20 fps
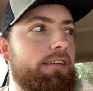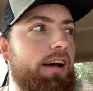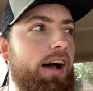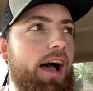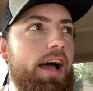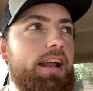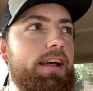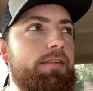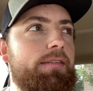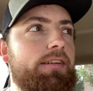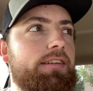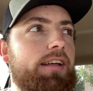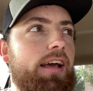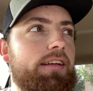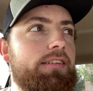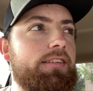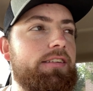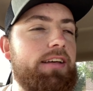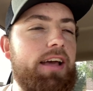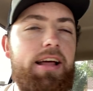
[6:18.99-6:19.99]
I didn't even
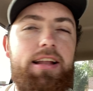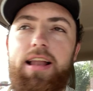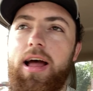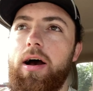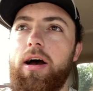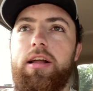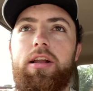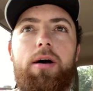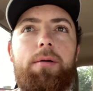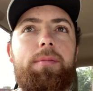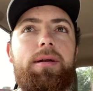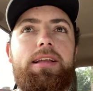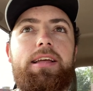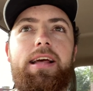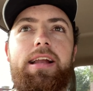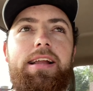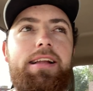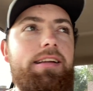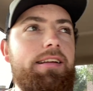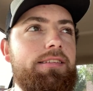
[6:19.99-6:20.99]
taste it yet. Now I know I'm gonna
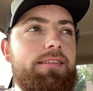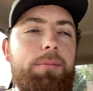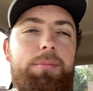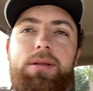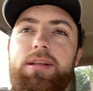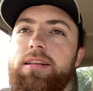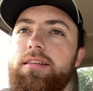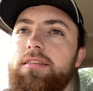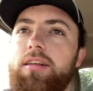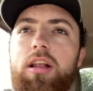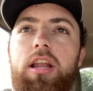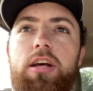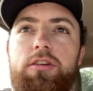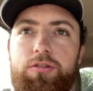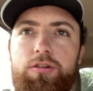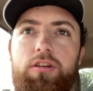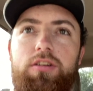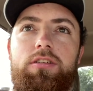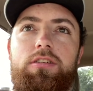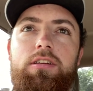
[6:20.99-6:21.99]
get into something
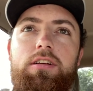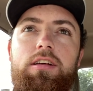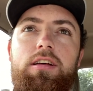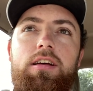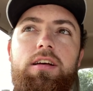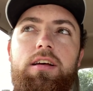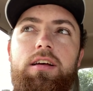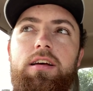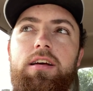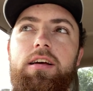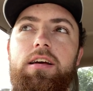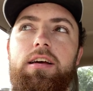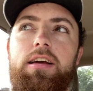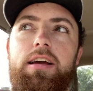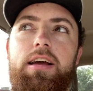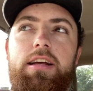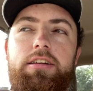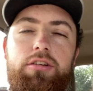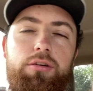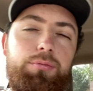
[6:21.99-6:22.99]
delicious,
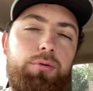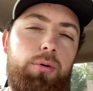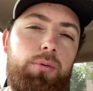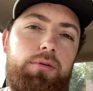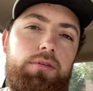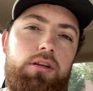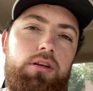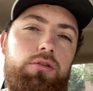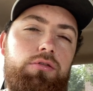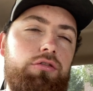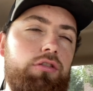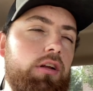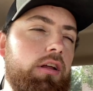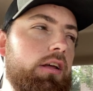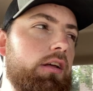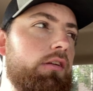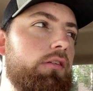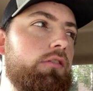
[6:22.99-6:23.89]
and she ruins it usually.